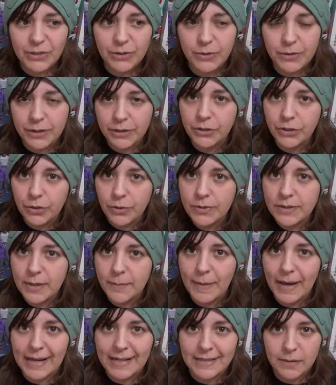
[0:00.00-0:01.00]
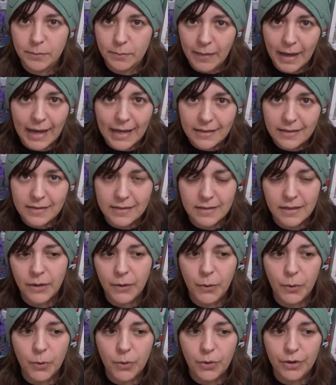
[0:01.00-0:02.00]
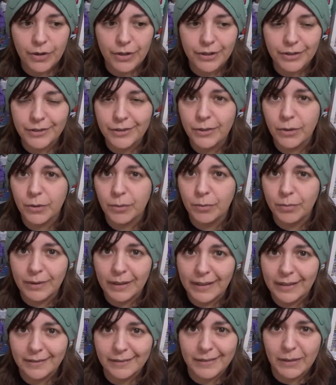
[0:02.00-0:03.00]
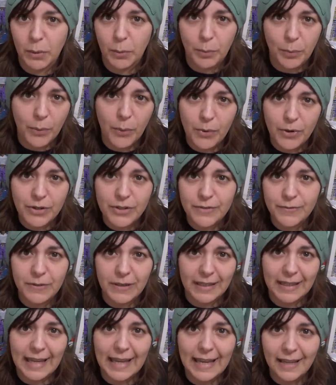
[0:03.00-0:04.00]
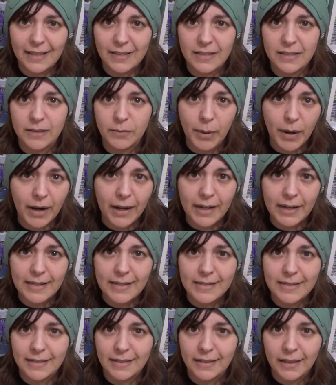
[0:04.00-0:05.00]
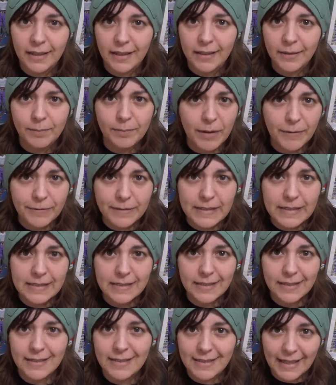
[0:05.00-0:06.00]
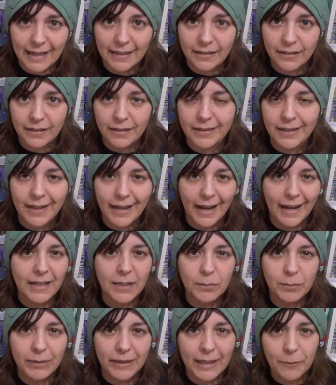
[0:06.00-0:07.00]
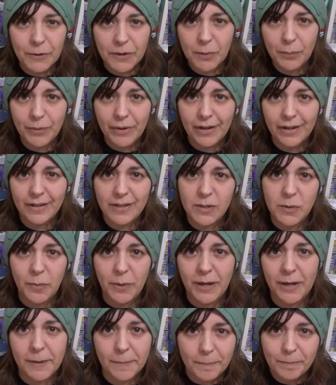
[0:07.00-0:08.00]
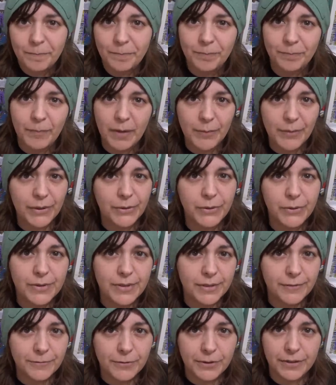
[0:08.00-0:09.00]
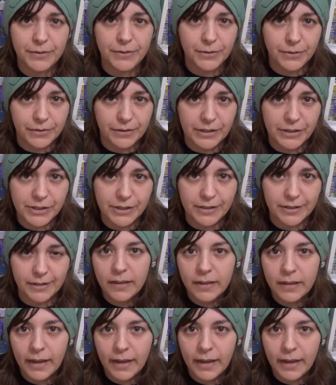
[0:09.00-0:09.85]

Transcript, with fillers: You can use them as mats or, you know, like little boards for the cakes and pies and muffins to stand on. I didn't play with the box, but maybe I'll use it for another creation.